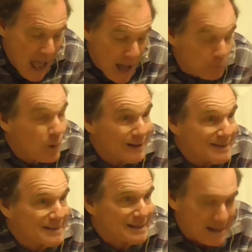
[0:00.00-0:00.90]
and one of
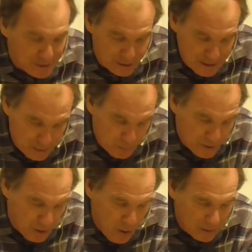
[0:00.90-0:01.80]
the sections
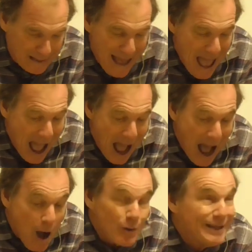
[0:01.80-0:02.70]
was called,
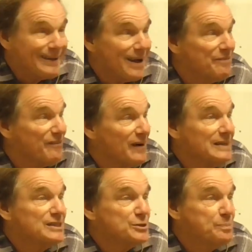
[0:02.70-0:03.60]
How Can I
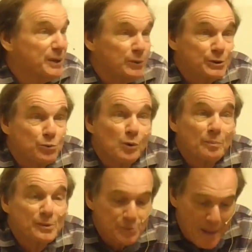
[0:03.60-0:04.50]
Find Spiritual
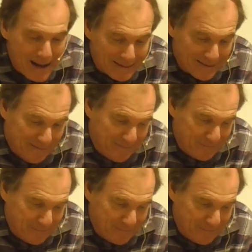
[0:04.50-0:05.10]
Perspective?